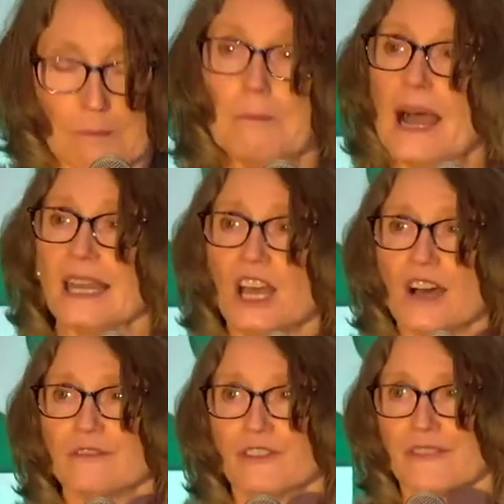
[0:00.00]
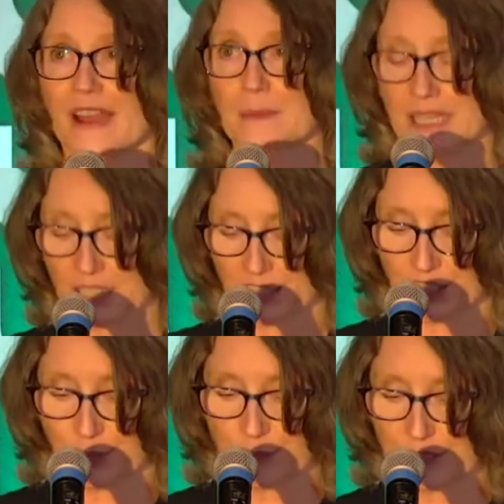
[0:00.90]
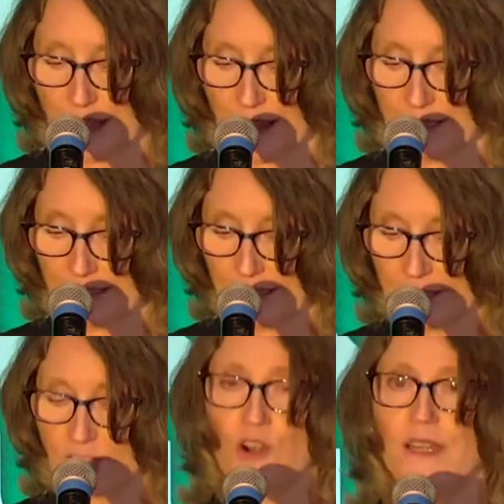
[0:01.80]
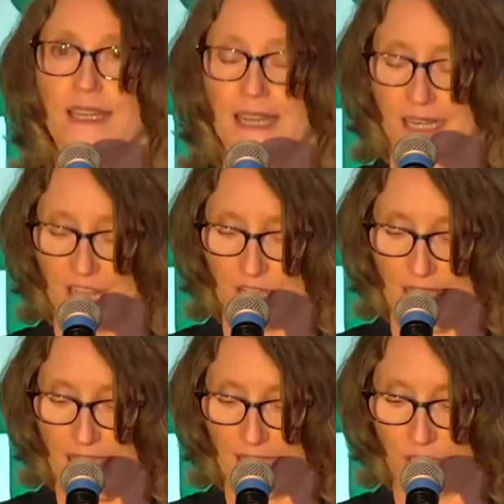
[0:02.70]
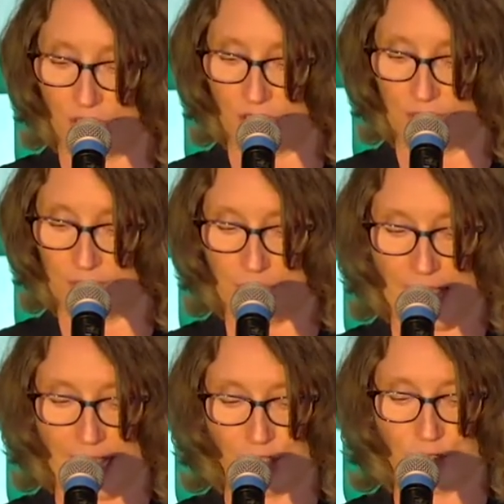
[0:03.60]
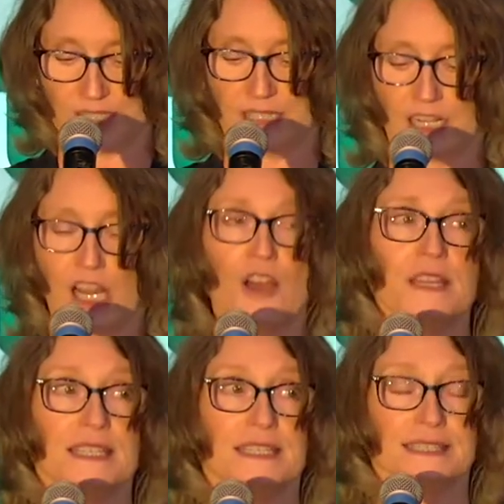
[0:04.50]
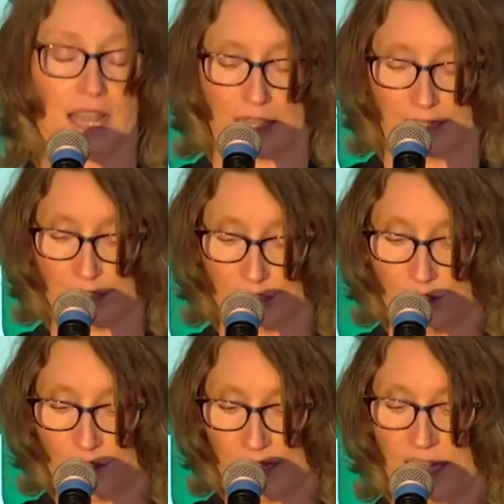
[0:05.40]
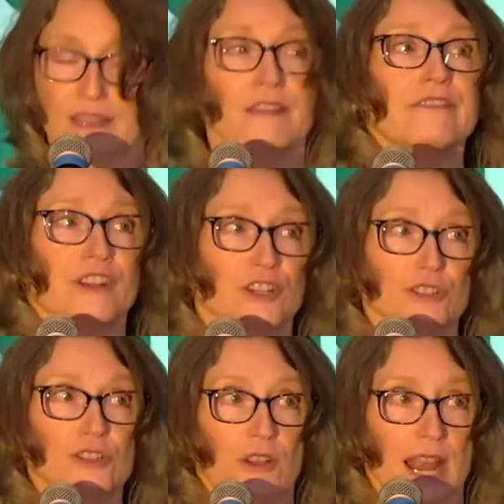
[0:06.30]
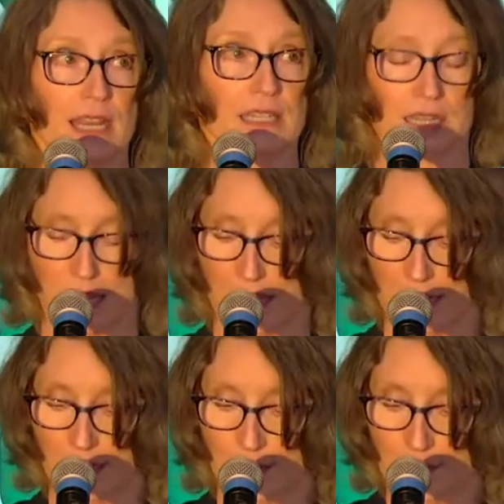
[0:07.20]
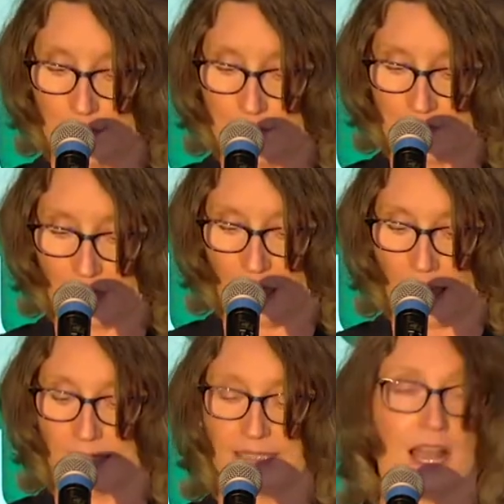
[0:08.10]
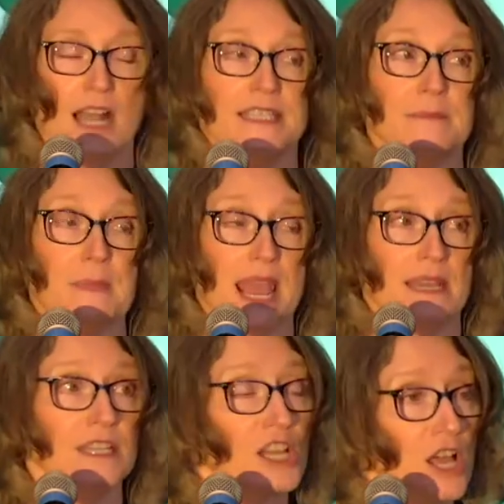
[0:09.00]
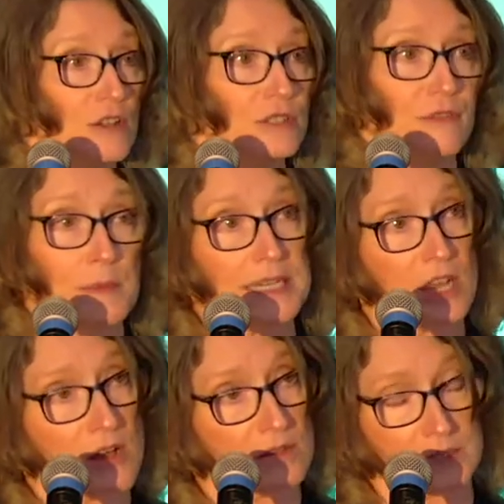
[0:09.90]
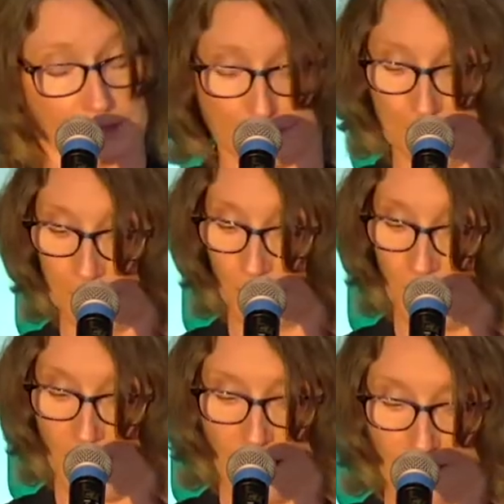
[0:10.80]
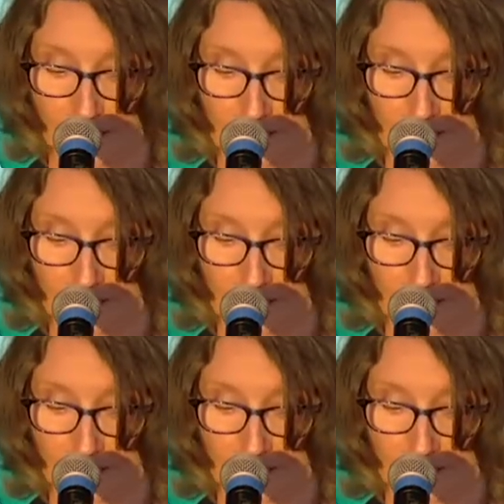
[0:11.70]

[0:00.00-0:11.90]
My love for family and consumer sciences started at a young age. My interest in clothing design started in the first grade. I designed and made clothes for my dolls. Okay.